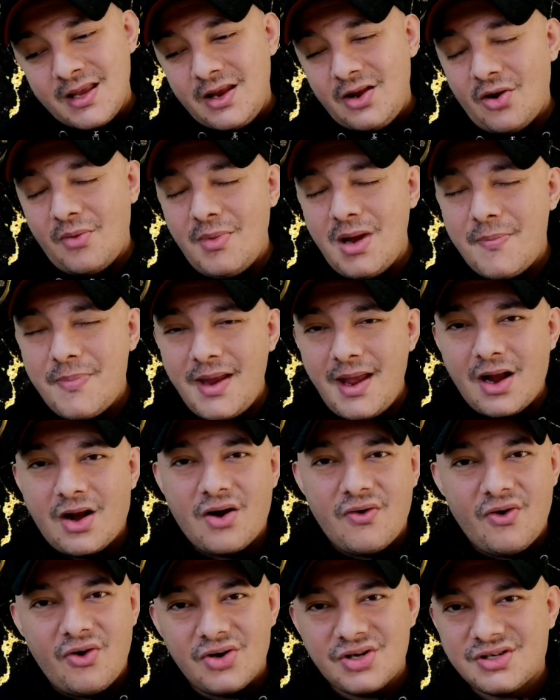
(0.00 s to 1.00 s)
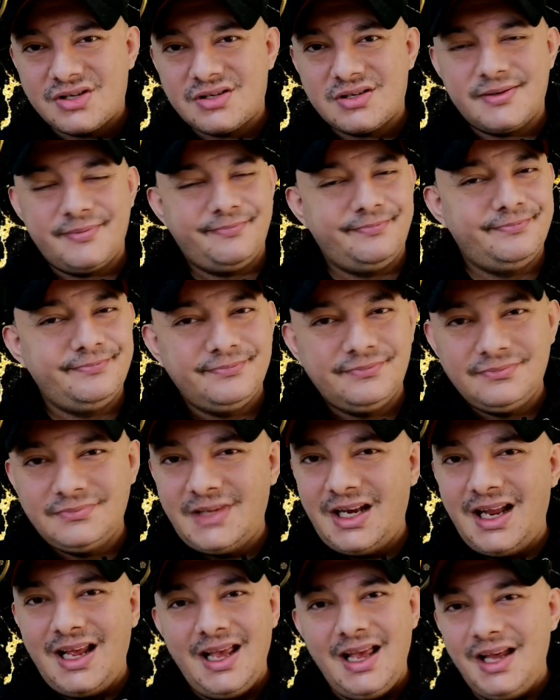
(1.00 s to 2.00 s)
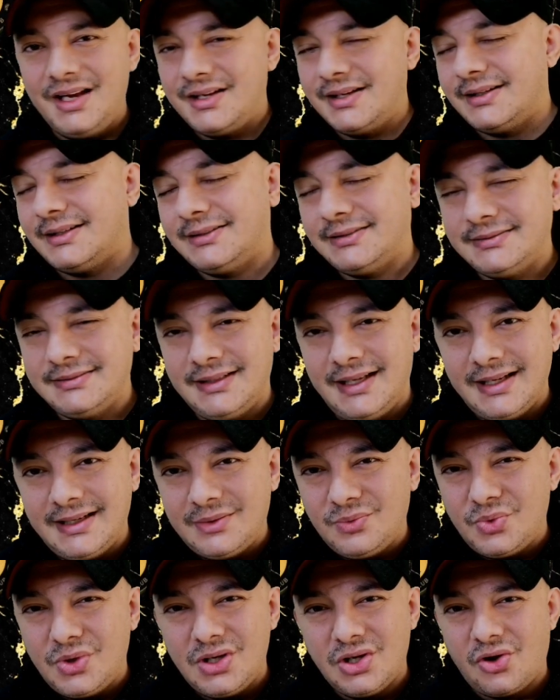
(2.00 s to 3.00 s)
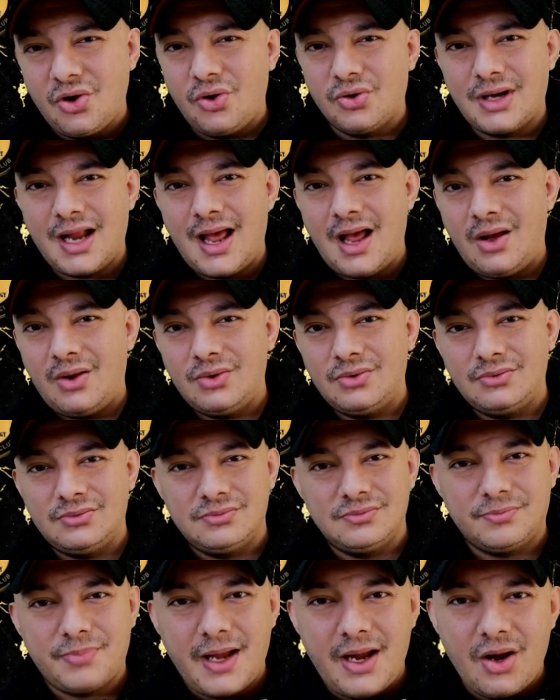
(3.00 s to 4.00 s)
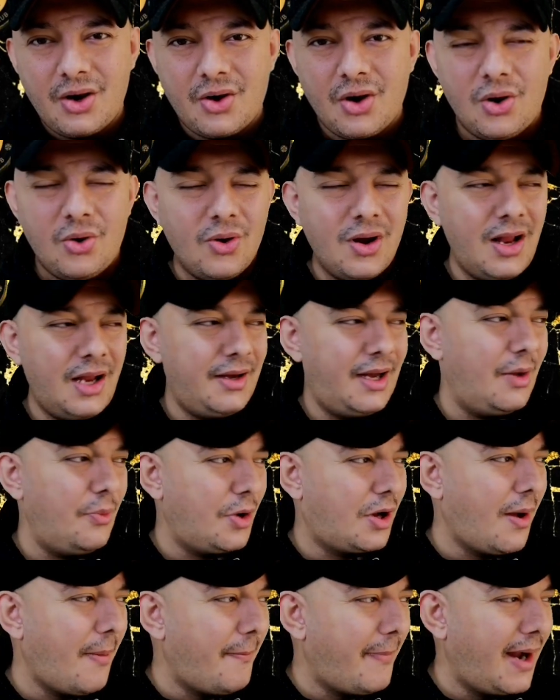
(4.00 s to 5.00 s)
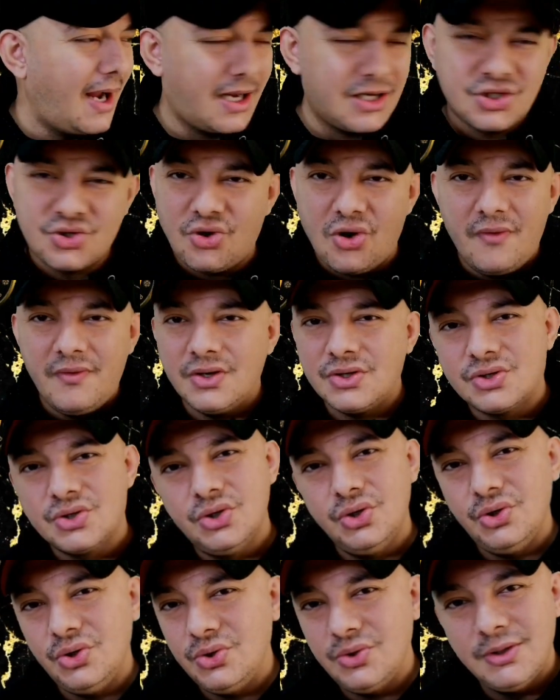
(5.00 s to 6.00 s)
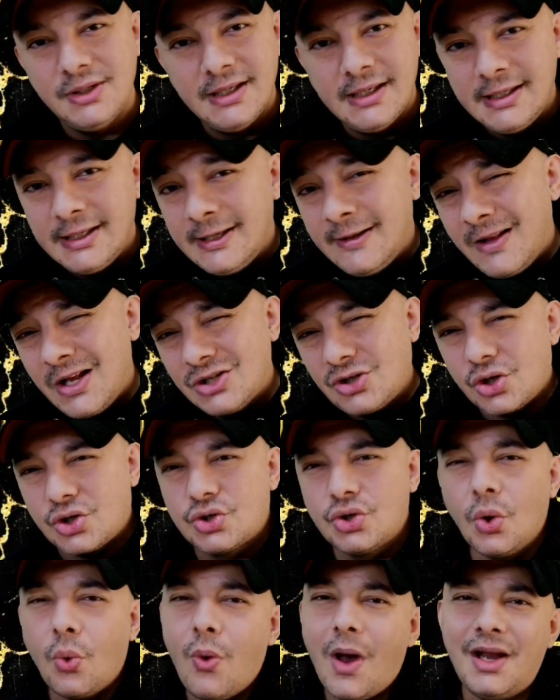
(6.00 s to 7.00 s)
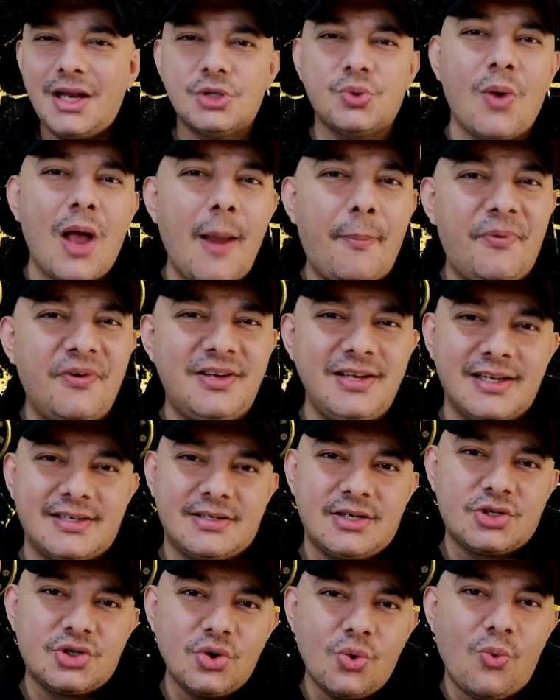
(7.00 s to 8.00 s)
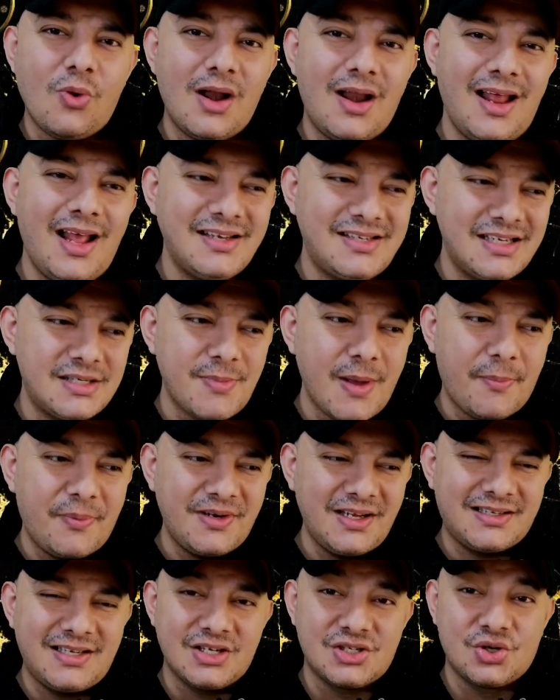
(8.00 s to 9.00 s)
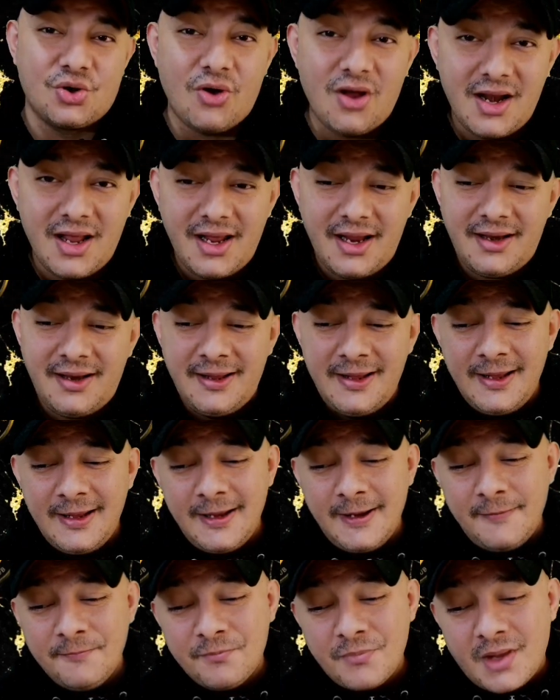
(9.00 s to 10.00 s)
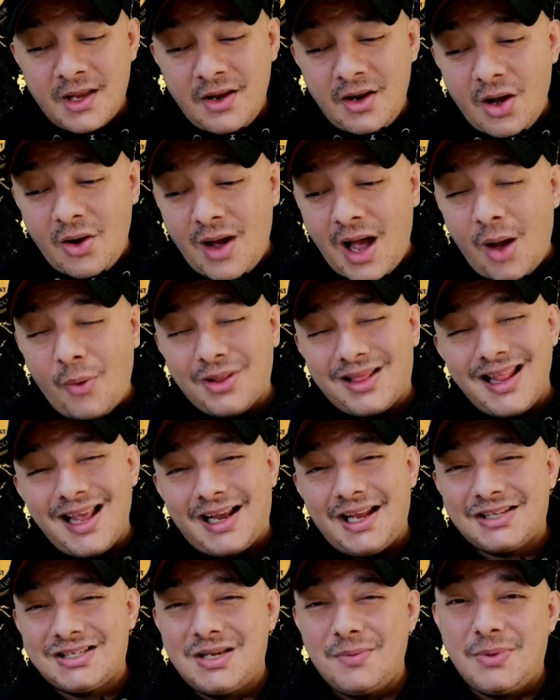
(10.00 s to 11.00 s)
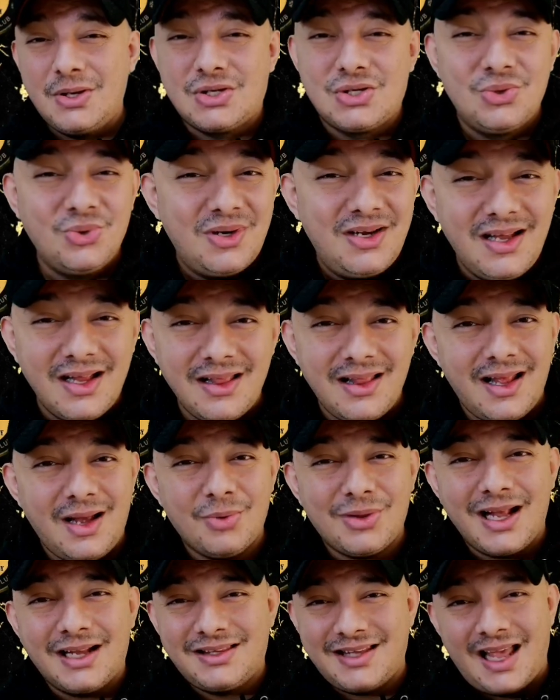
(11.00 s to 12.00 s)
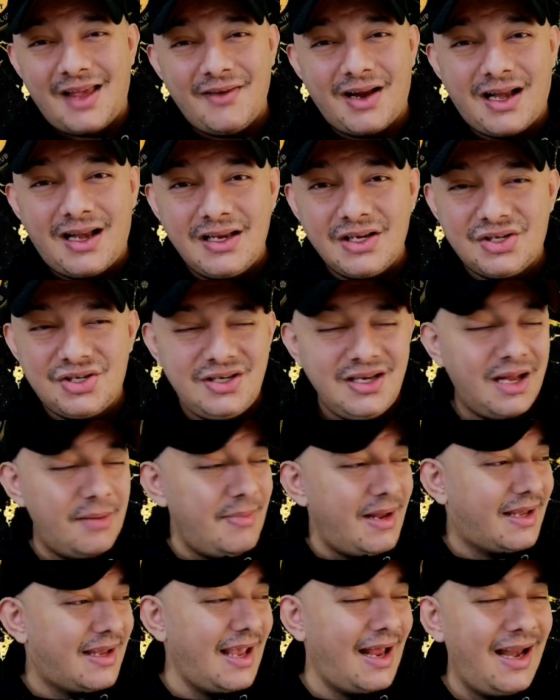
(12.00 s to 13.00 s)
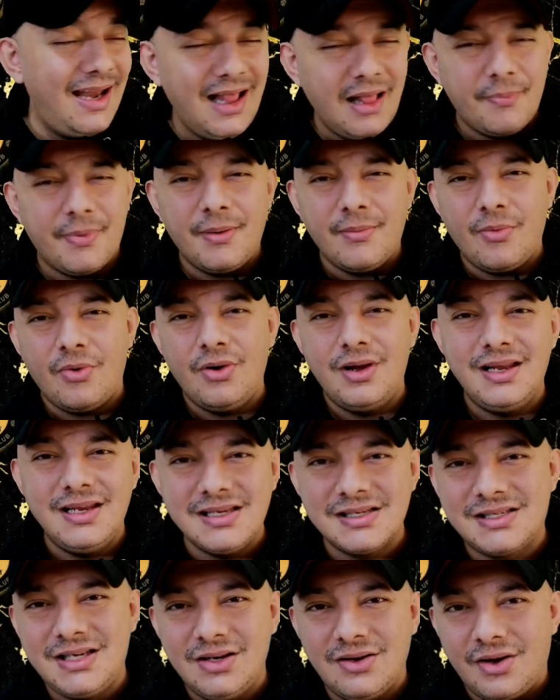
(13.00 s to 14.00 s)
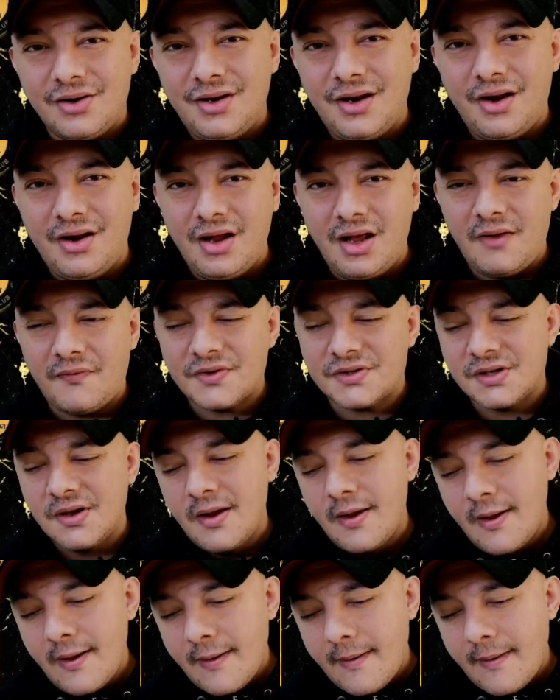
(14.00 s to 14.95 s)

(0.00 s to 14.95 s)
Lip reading: you know, maybe a cross and a header and we go down by a goal and then we come back scoring two. So 2-1 is what I predict. 2-1, lads, is my predicted scoreline. You know, I would like it to be 2-0. I would like to have a clean sheet and make it a little bit more easier on the nerves.